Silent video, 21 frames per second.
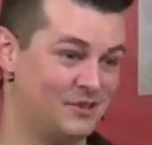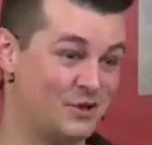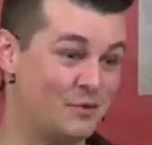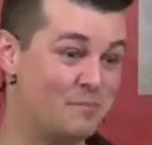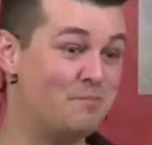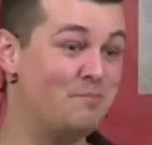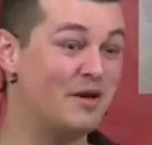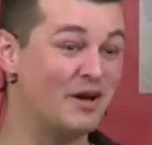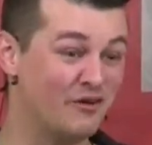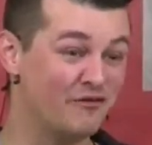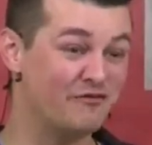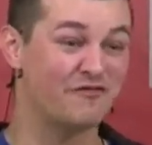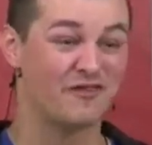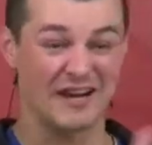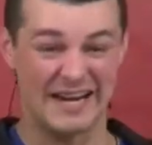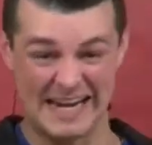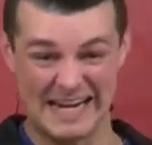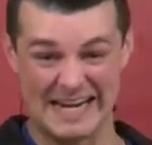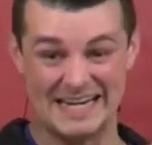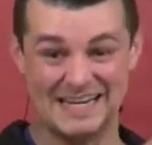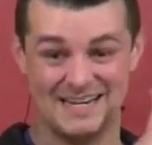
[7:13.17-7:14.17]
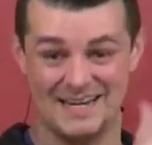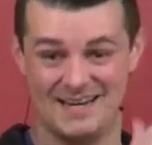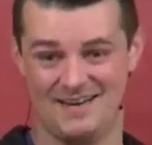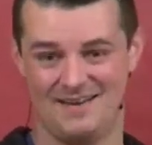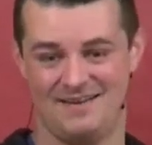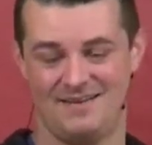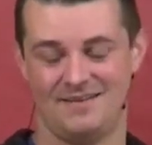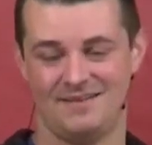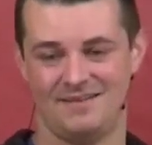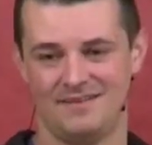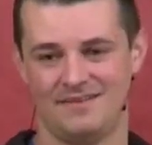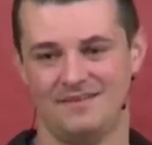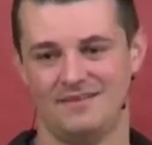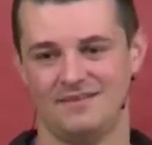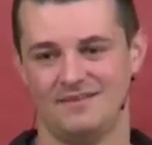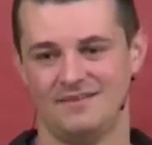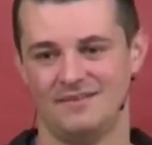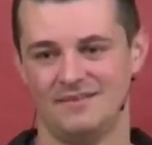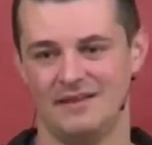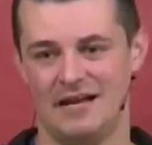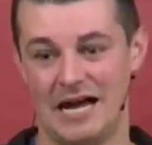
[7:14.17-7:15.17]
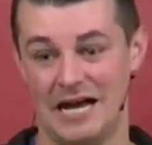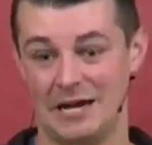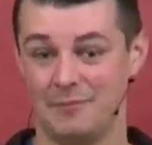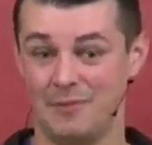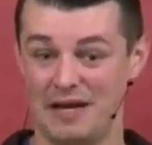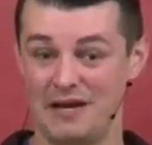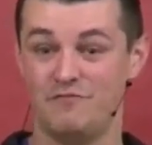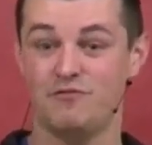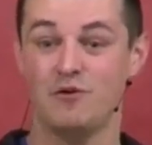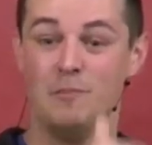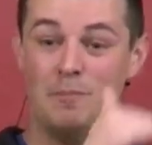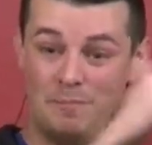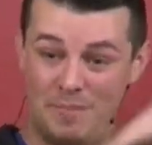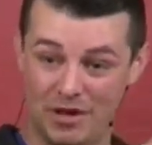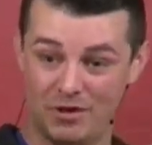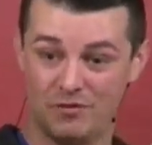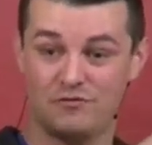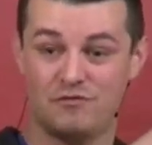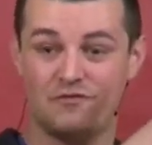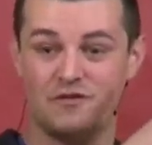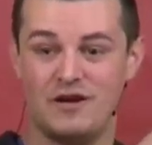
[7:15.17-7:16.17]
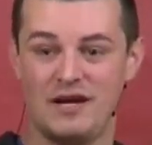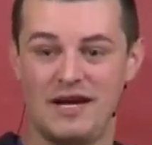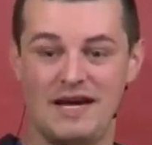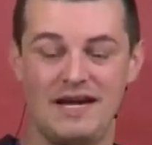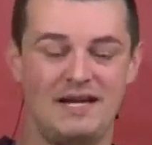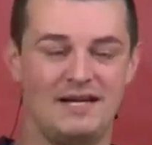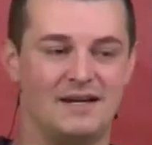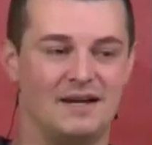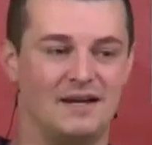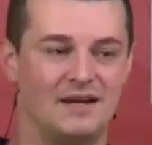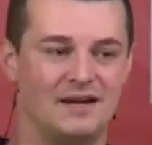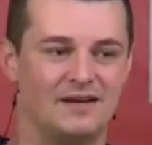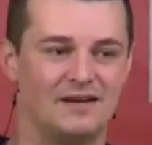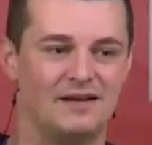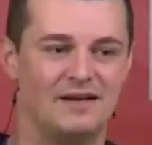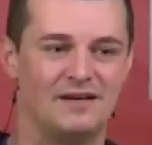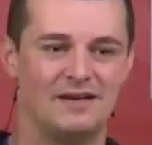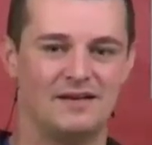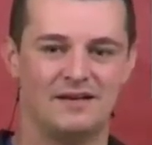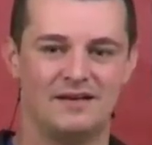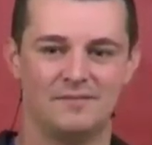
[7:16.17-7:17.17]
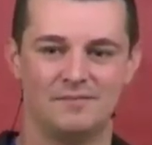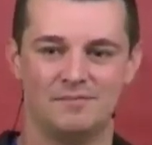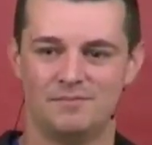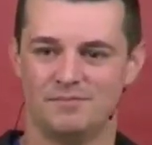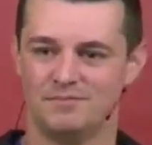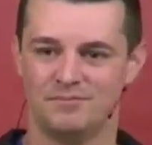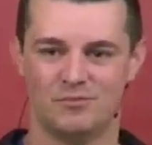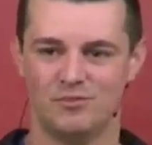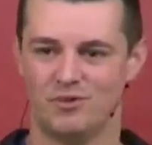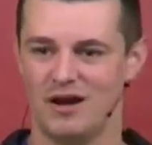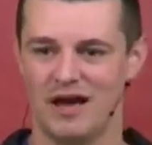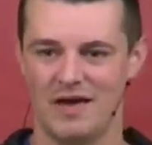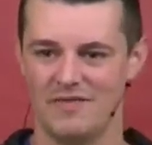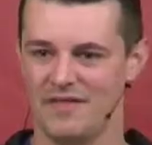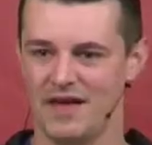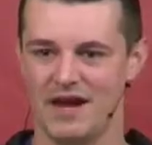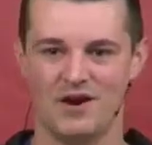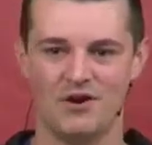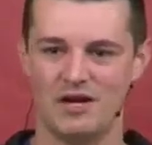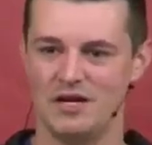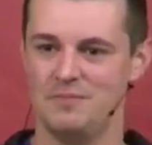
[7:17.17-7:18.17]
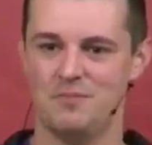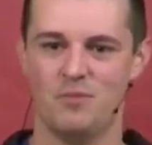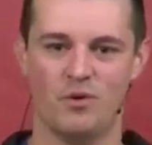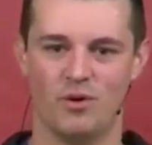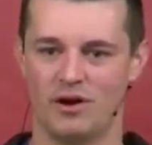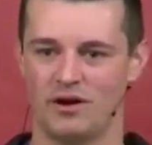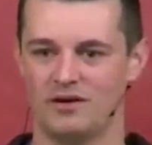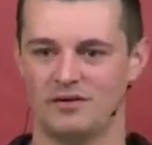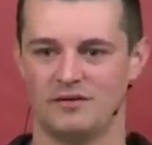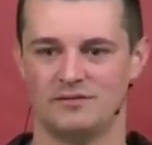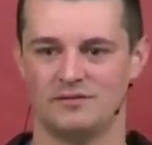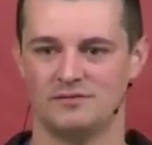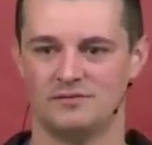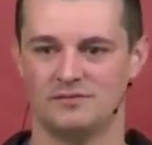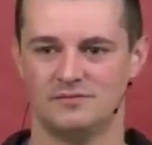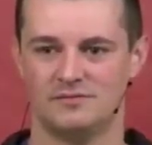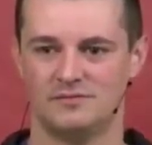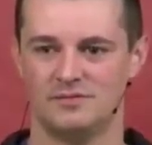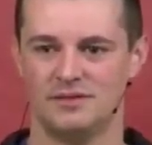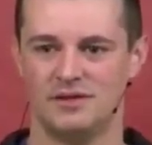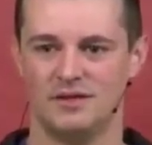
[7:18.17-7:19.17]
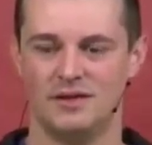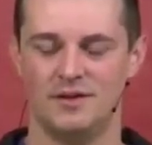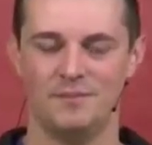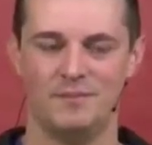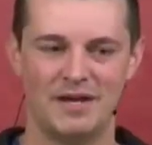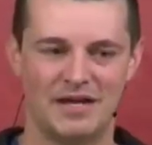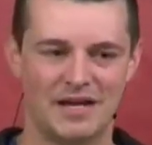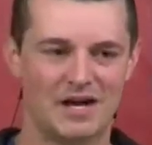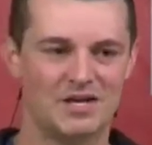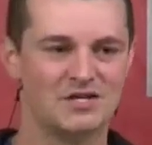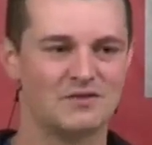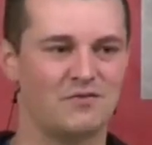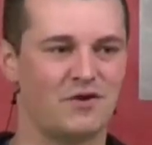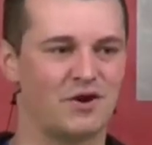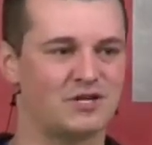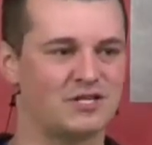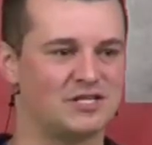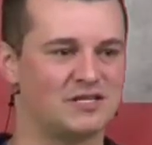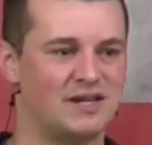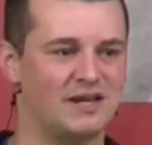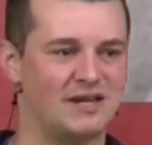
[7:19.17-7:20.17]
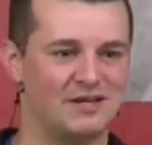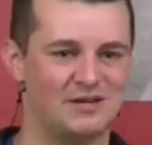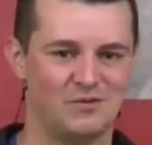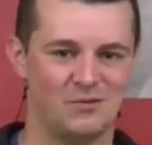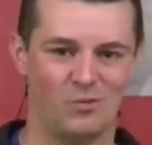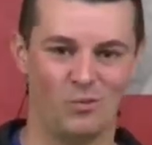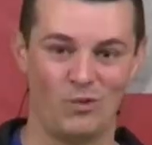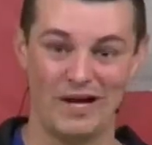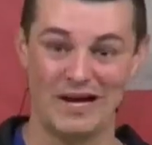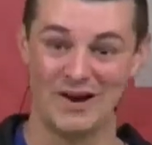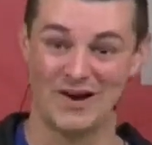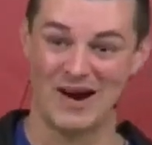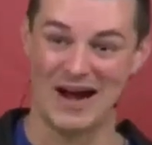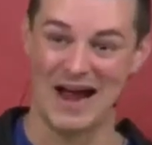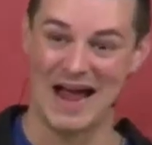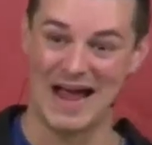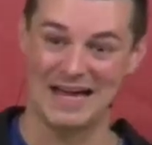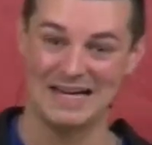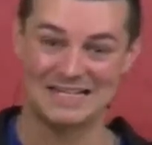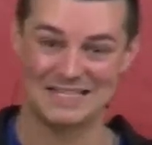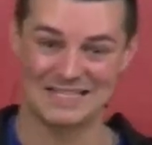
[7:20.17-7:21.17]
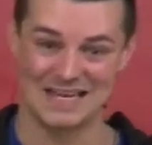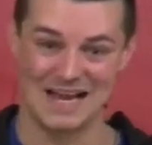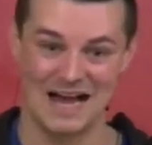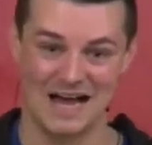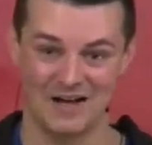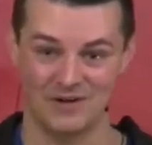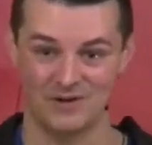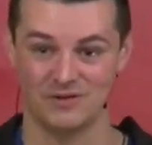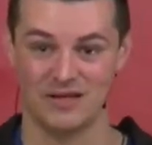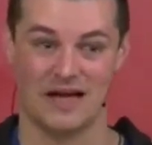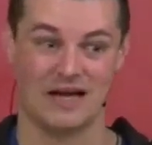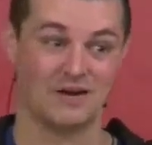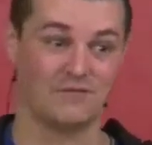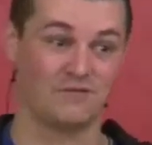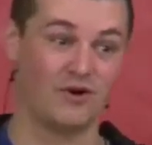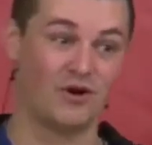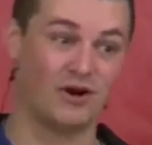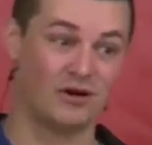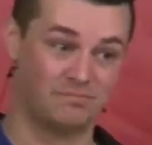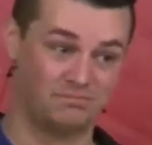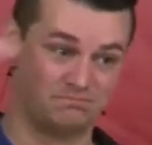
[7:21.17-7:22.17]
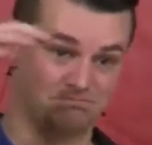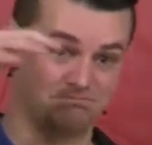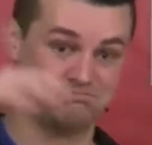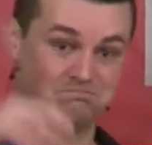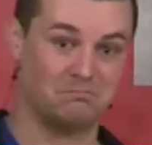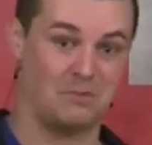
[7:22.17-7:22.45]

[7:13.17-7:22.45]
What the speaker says: You're built for Eden. Adam and Eve were built for Eden. We're not there anymore. Because of our sin, we are exiled out of our